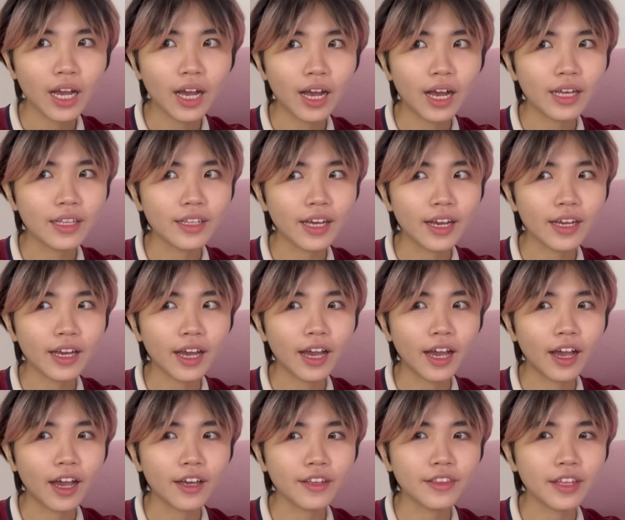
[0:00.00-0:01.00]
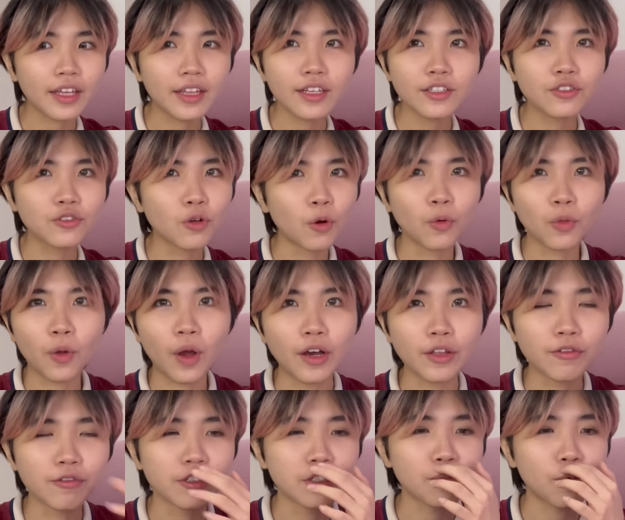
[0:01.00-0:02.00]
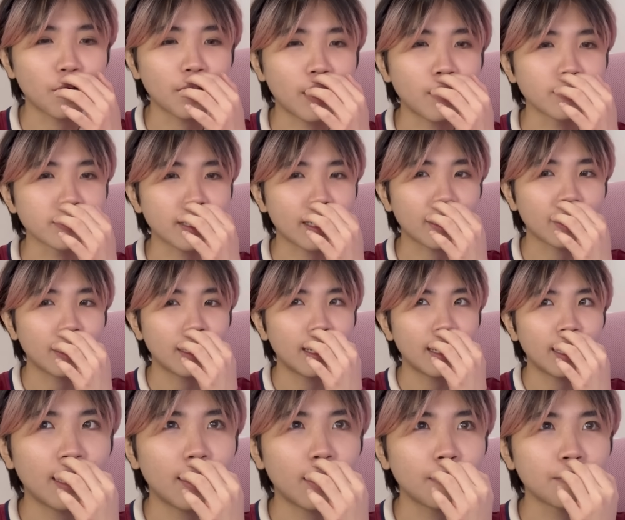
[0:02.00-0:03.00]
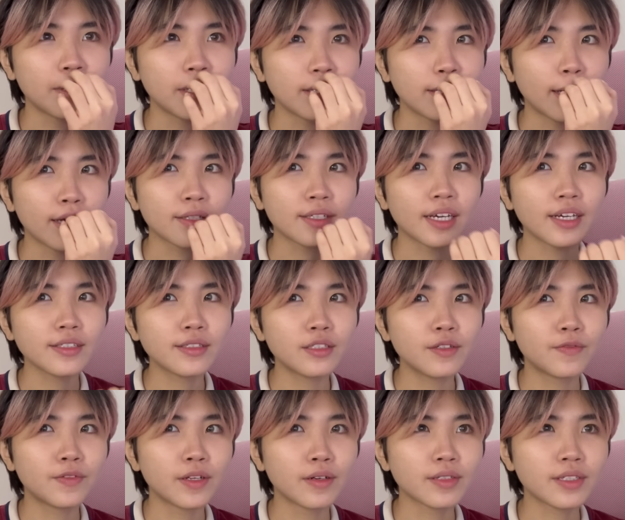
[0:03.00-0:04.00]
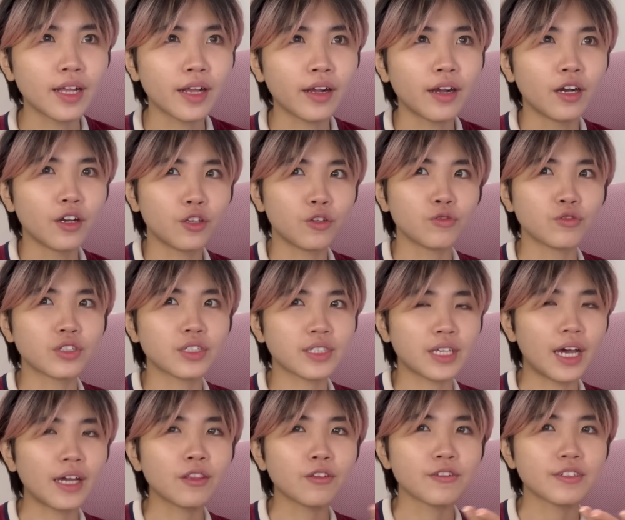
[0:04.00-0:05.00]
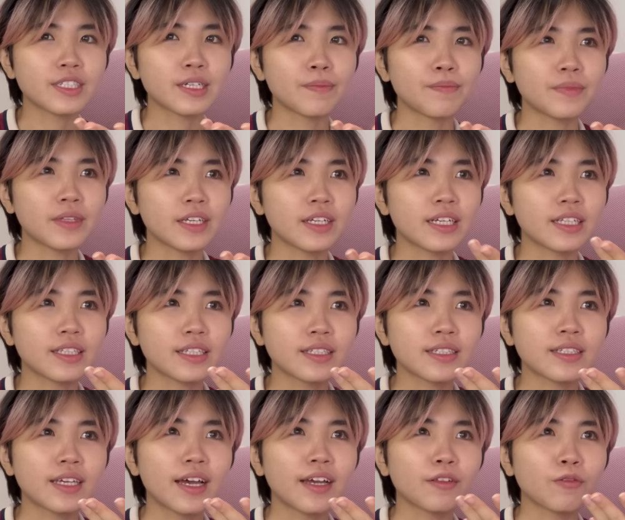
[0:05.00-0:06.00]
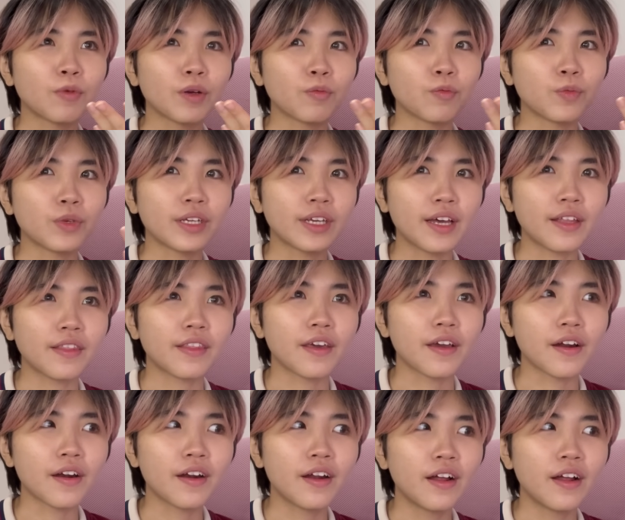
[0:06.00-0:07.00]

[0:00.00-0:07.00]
And they just don't know how to respond. I was like, I mean, I guess if there's like a huge sign or something at the side when we get there,